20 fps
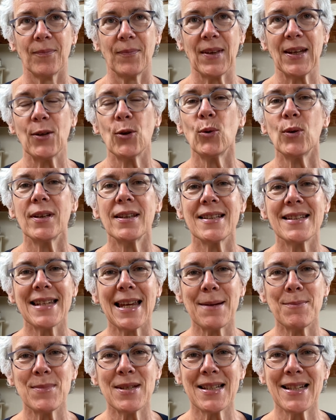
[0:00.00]
they're not in the
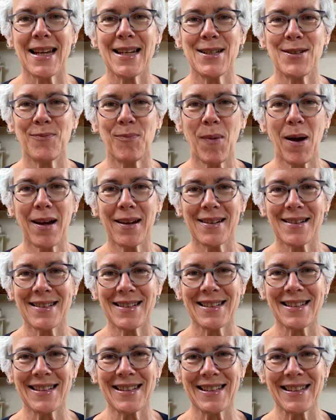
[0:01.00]
same state of mind
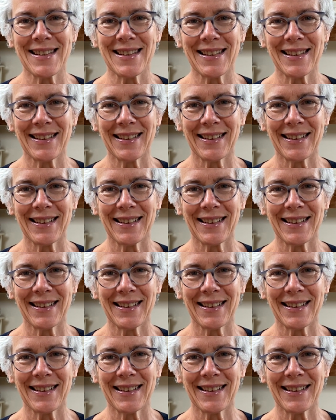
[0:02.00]
as